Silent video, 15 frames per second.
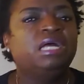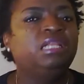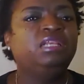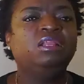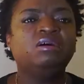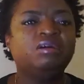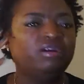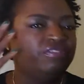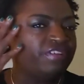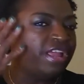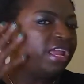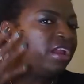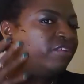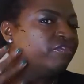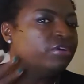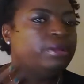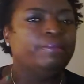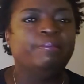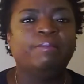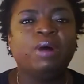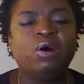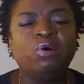Love every
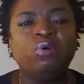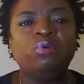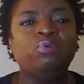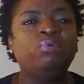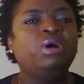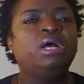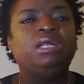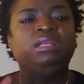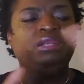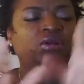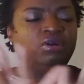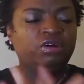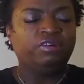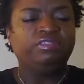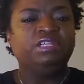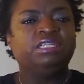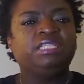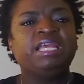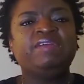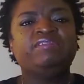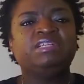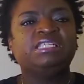mole, love
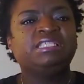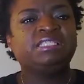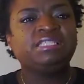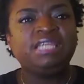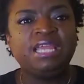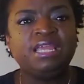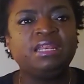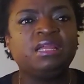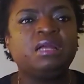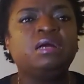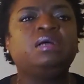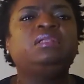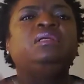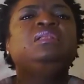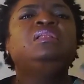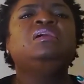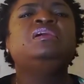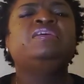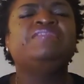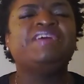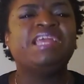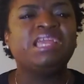every skin color,
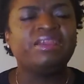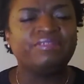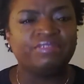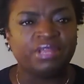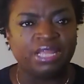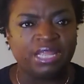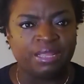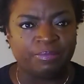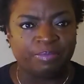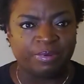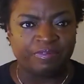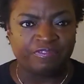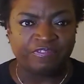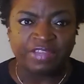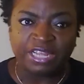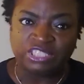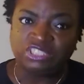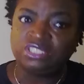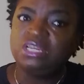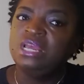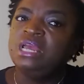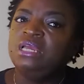love every
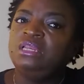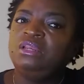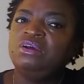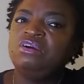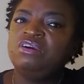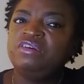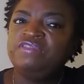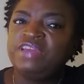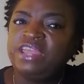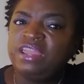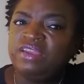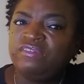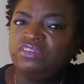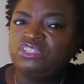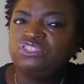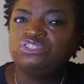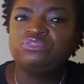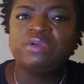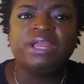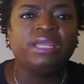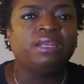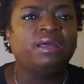imperfection, love every
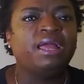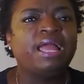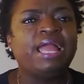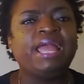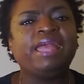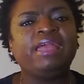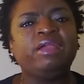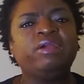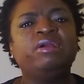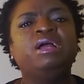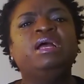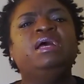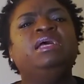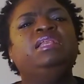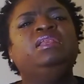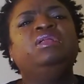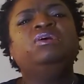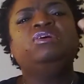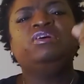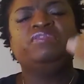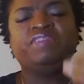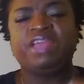strain of hair,
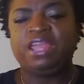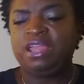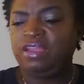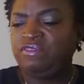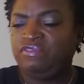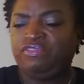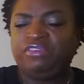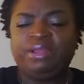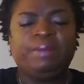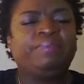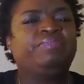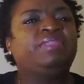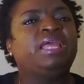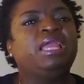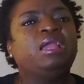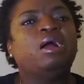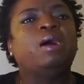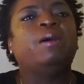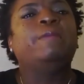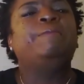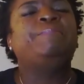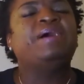love everything
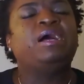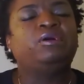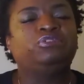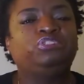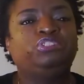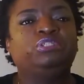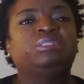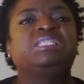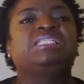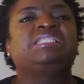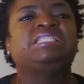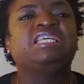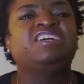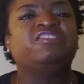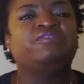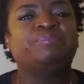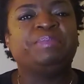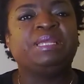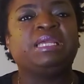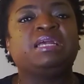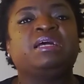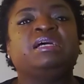about yourself
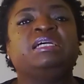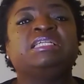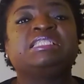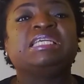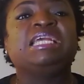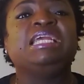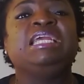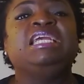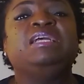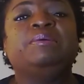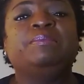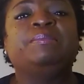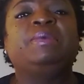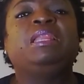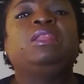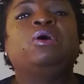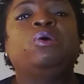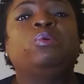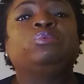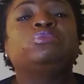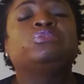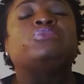because it
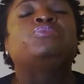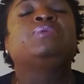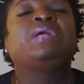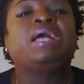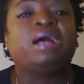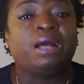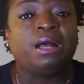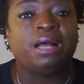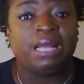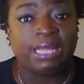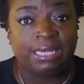belongs to God.